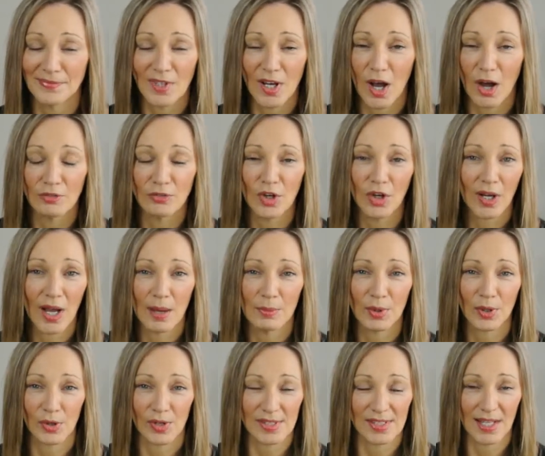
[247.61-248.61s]
I've not come
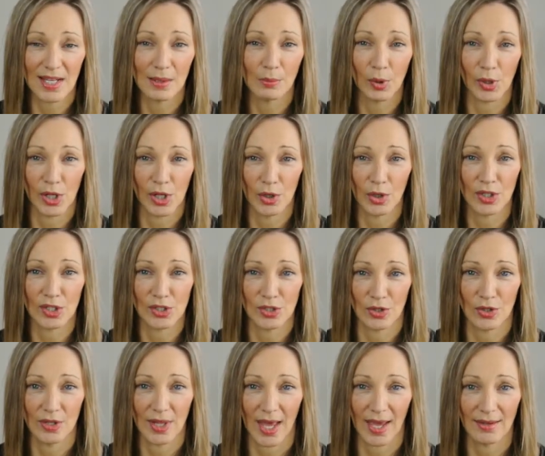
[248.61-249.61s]
across anybody who can
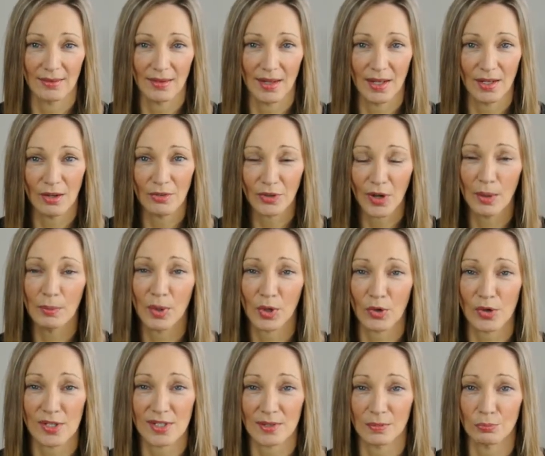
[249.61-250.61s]
do that. And I've come
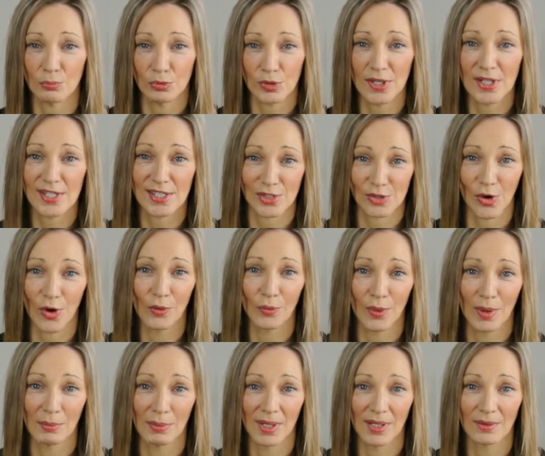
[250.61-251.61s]
across some pretty strong
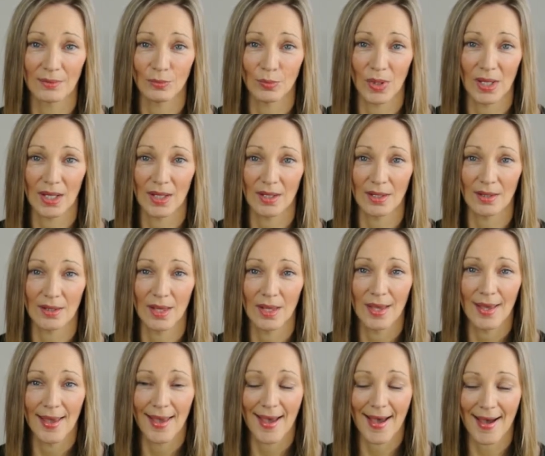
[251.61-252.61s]
women with
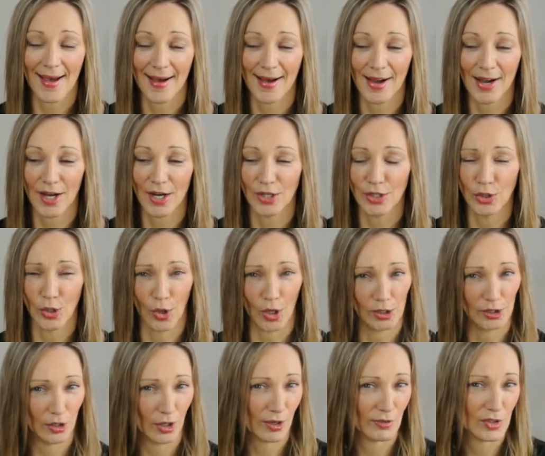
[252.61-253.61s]

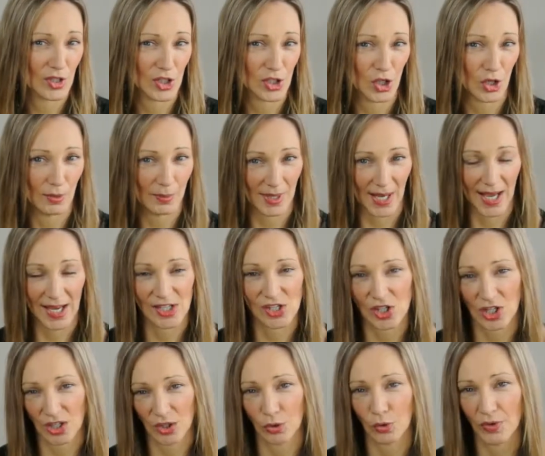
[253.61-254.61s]
a lot of
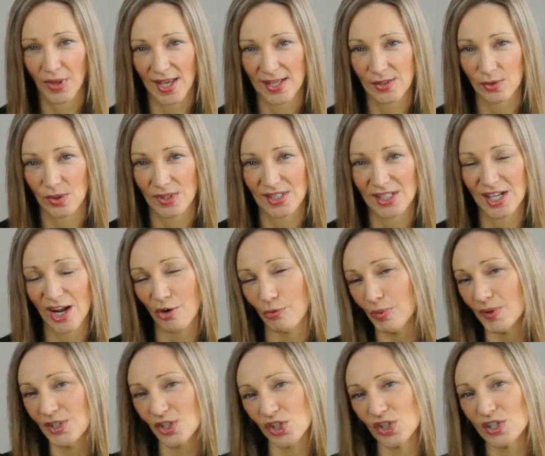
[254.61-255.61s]
determination and all that sort of stuff,
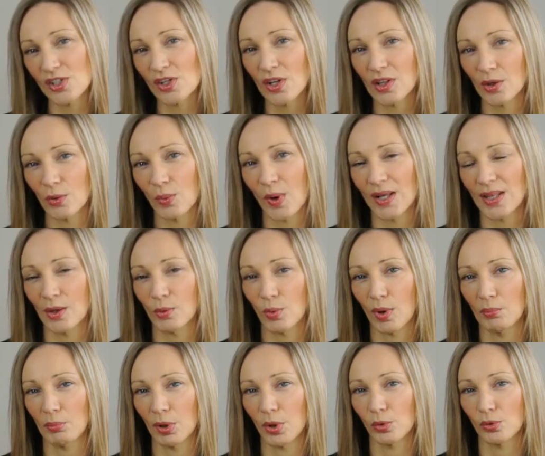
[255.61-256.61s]
but it's just not the way that we're
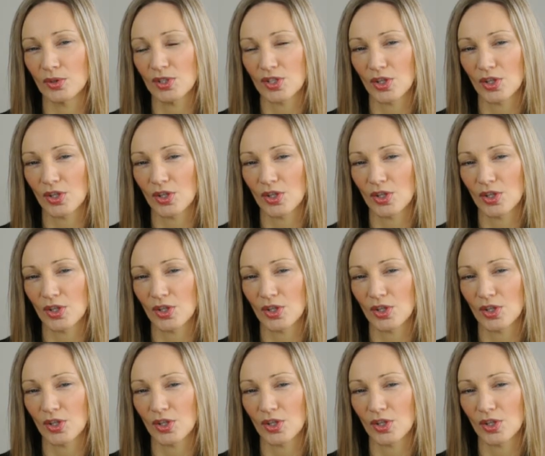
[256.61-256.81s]
built.